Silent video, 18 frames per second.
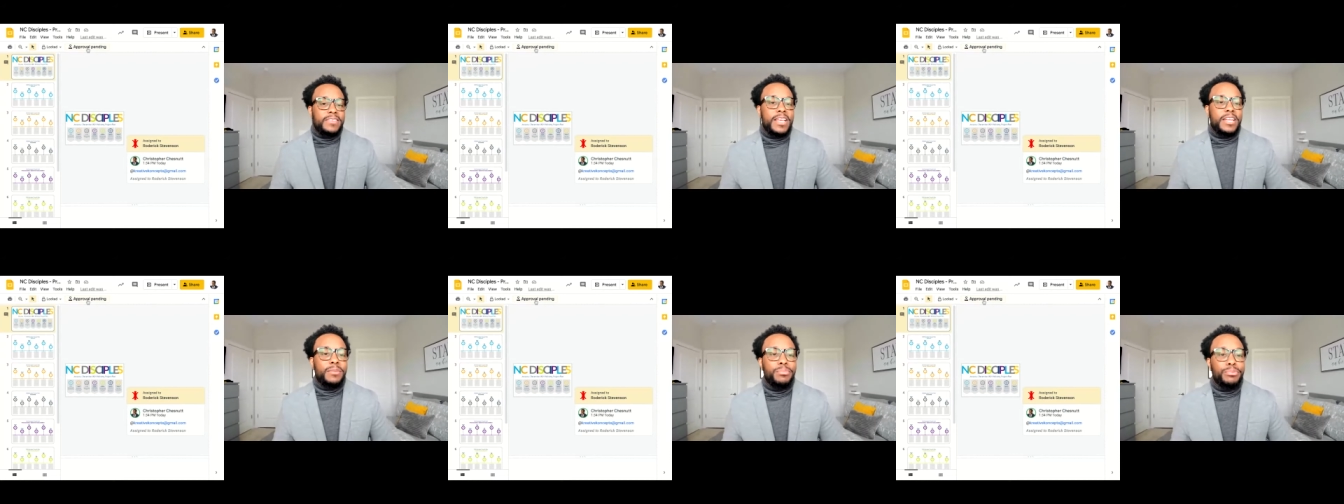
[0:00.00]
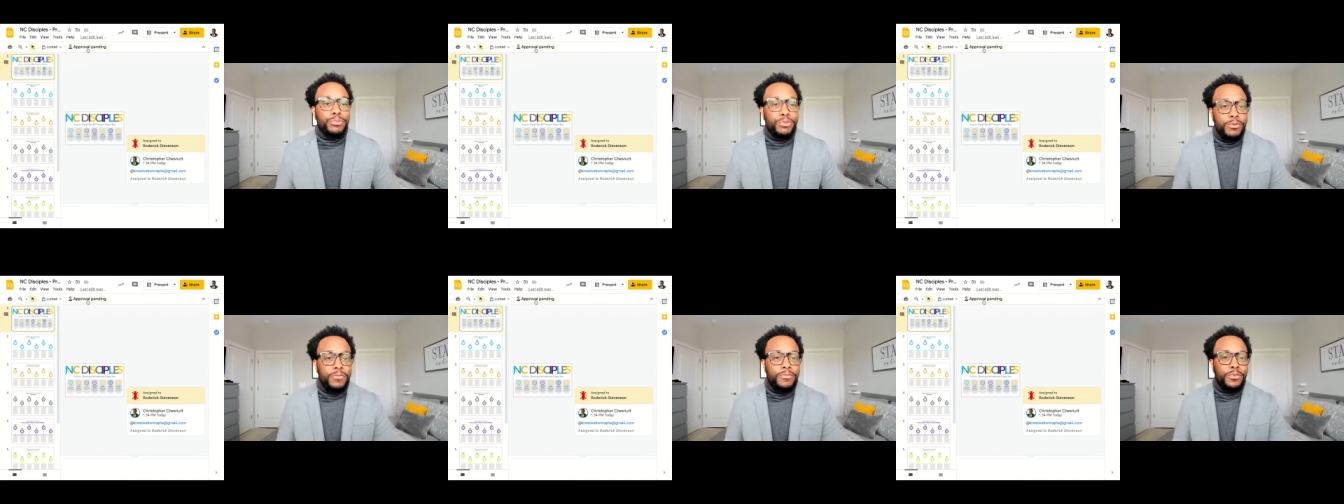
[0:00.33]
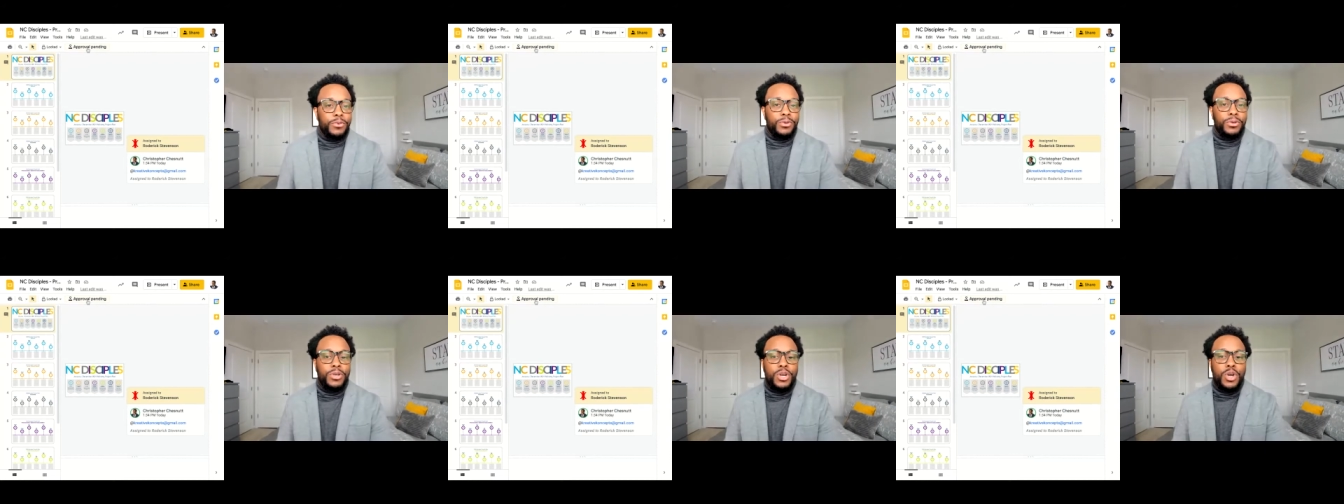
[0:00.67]

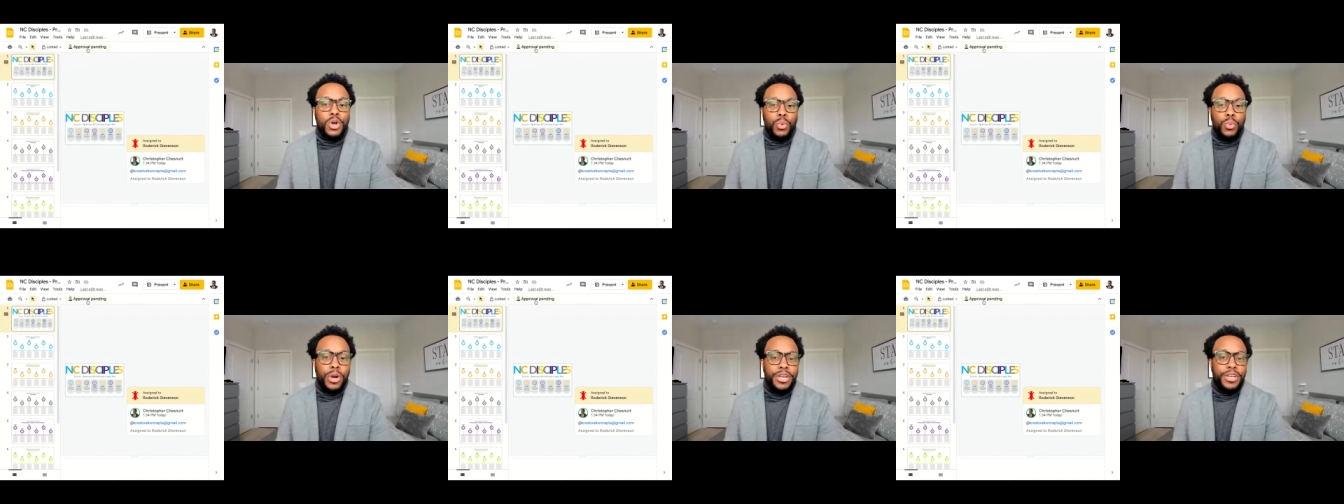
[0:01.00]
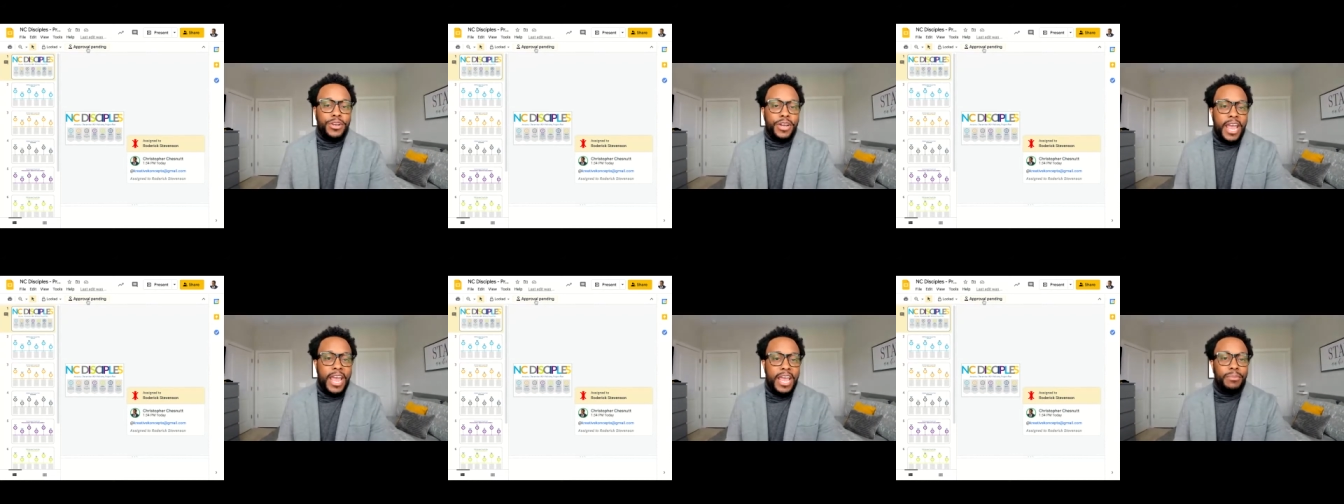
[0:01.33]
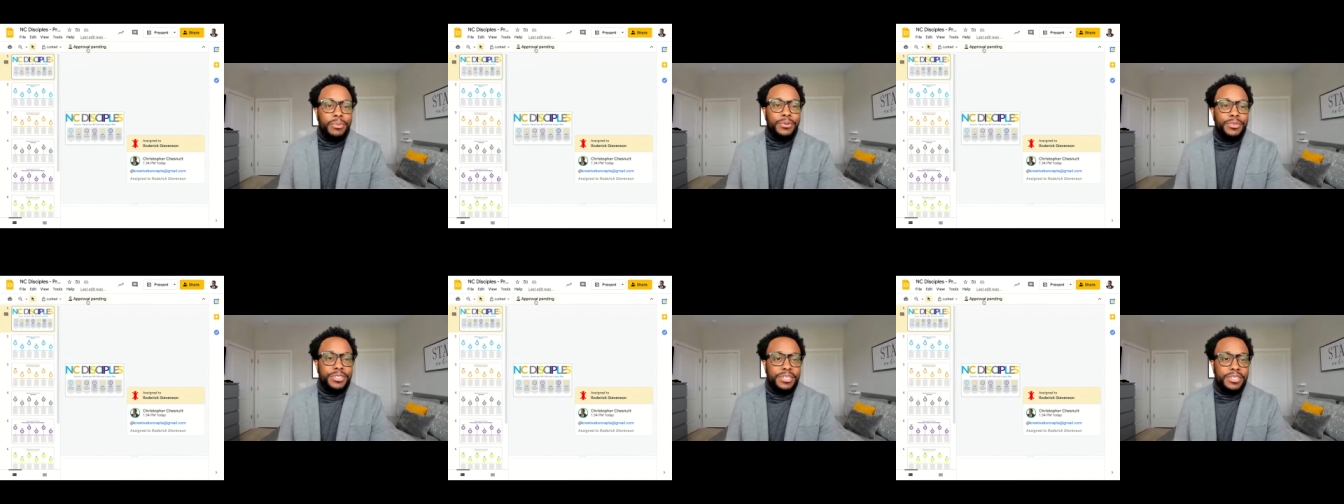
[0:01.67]
approval where you're
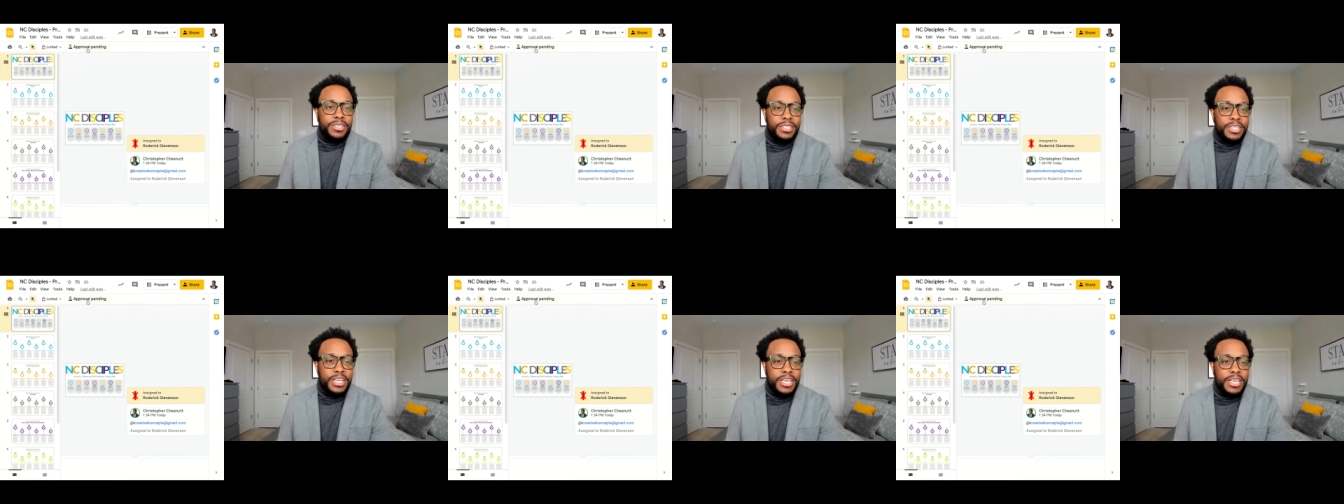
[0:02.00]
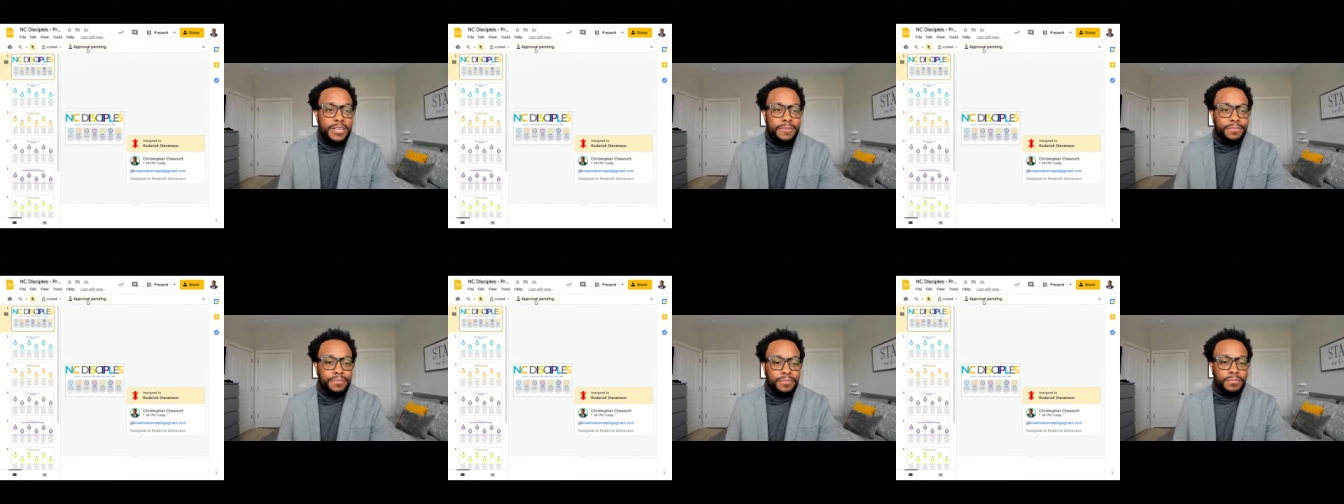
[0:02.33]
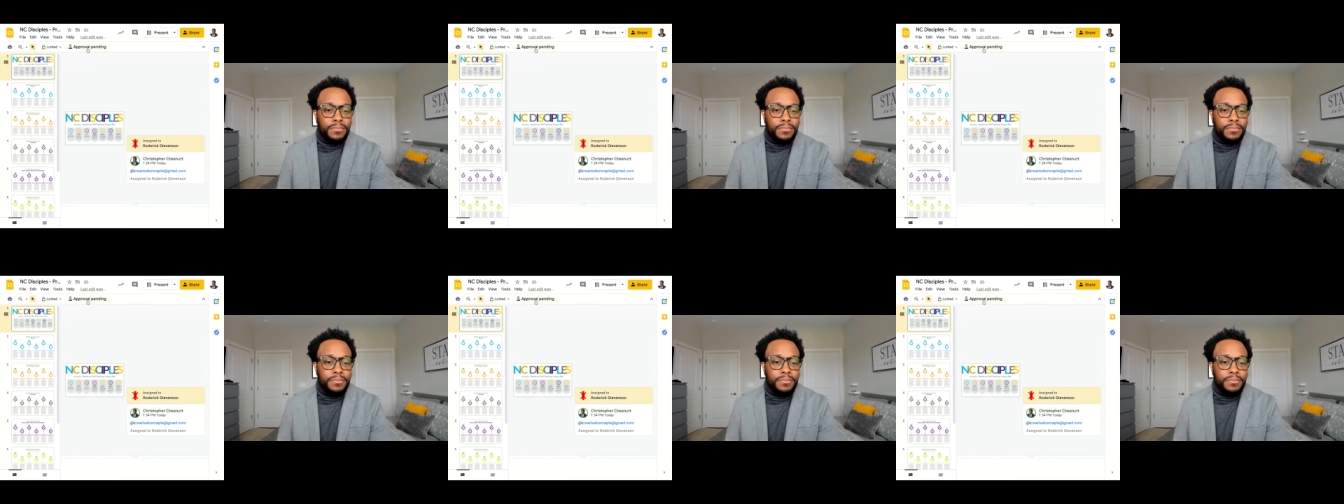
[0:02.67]
able to see